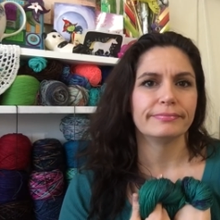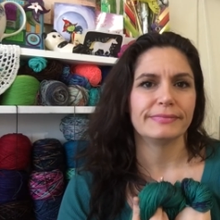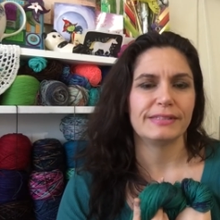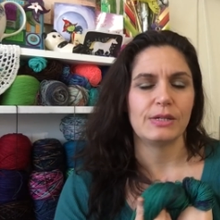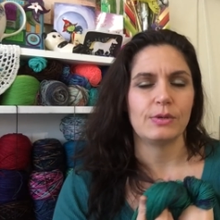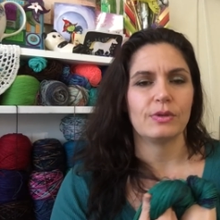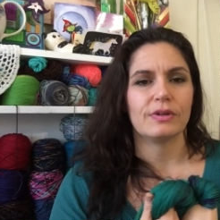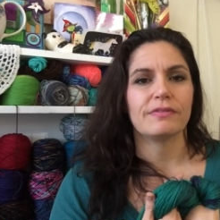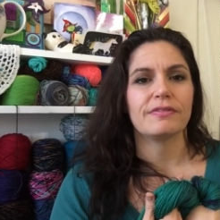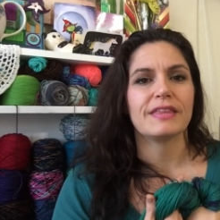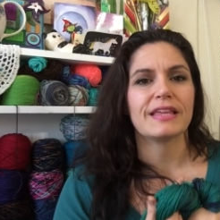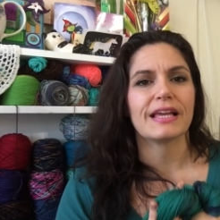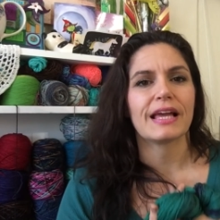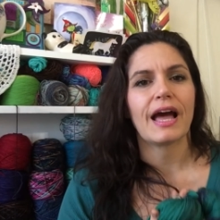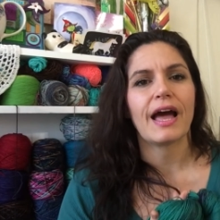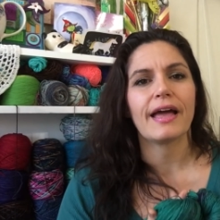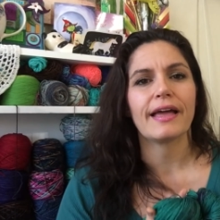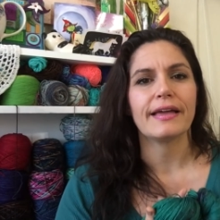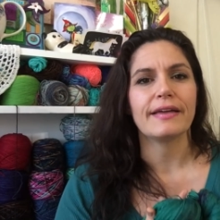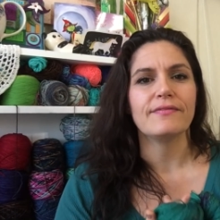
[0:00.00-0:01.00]
You would have think
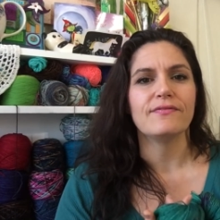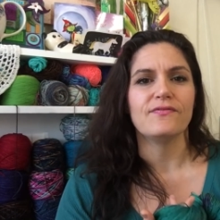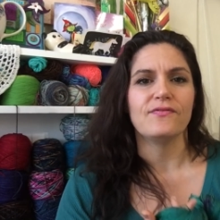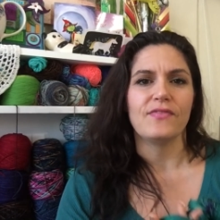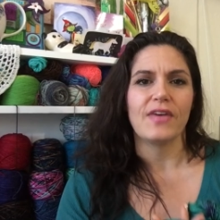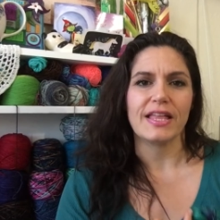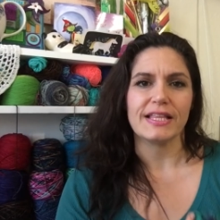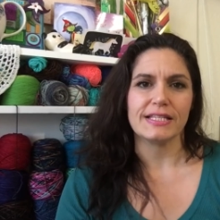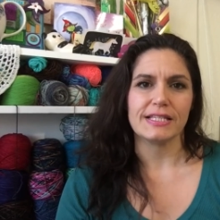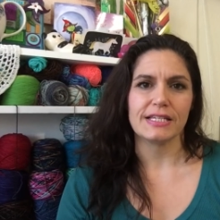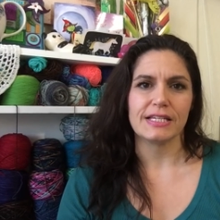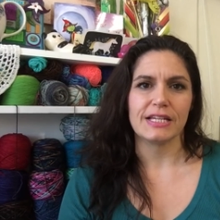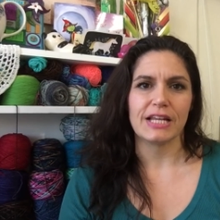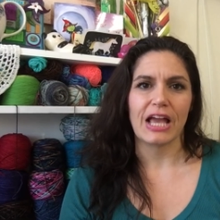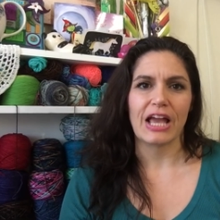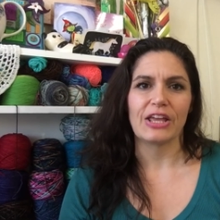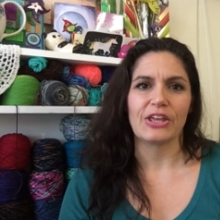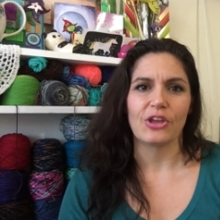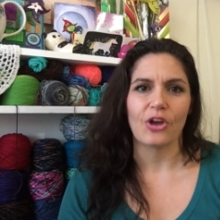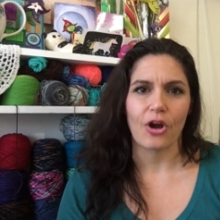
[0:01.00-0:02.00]
I invented
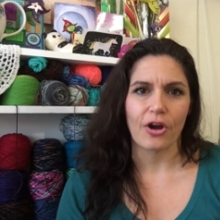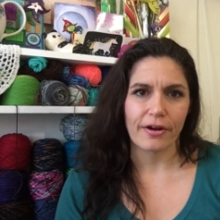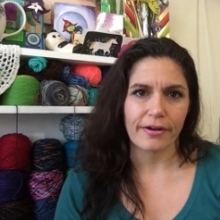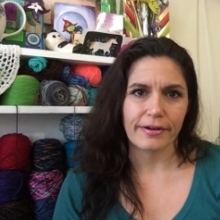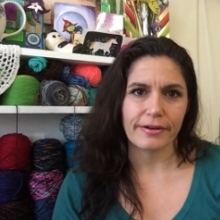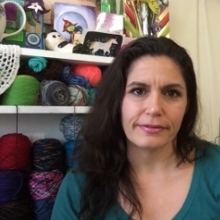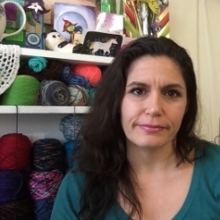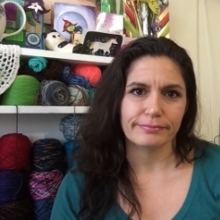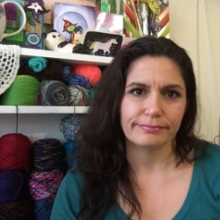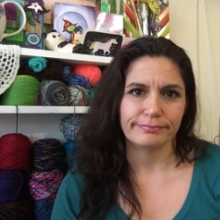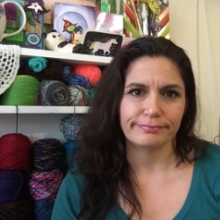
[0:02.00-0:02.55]
yarn.